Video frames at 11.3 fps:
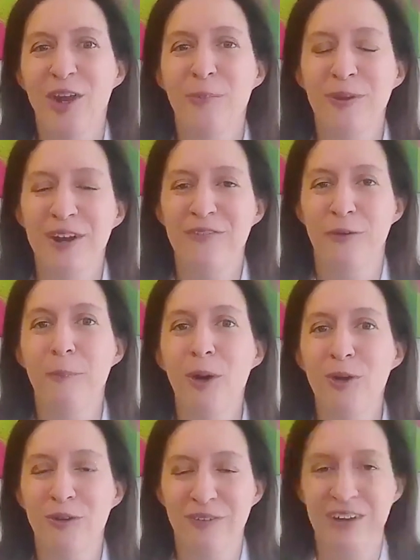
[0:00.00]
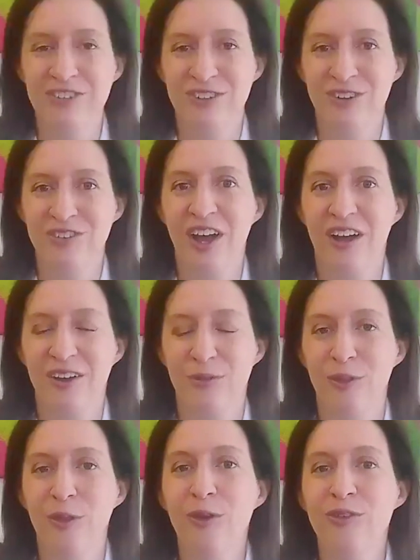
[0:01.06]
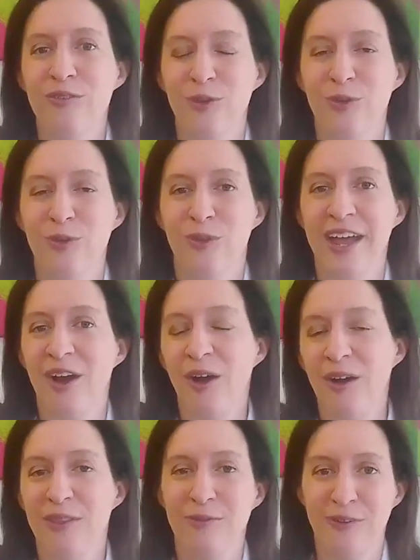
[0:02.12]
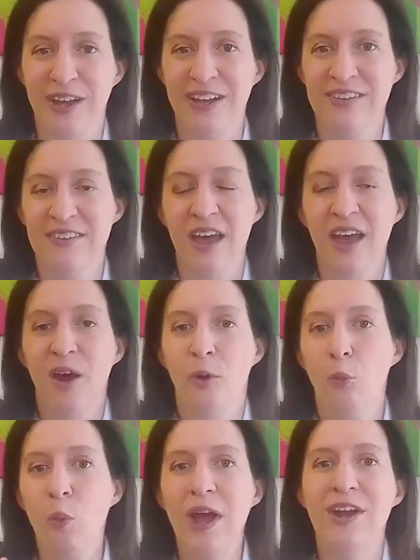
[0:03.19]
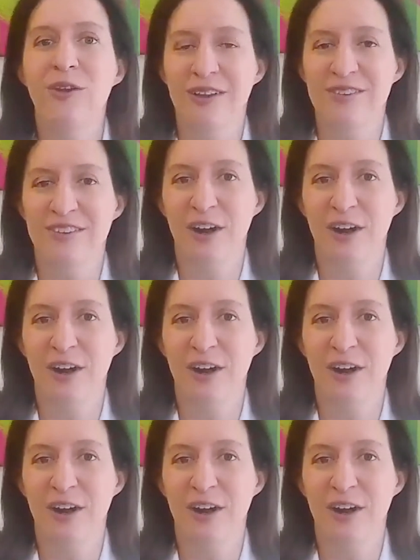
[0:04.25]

a little bit of a motivational talk for those of you like on the fence when do i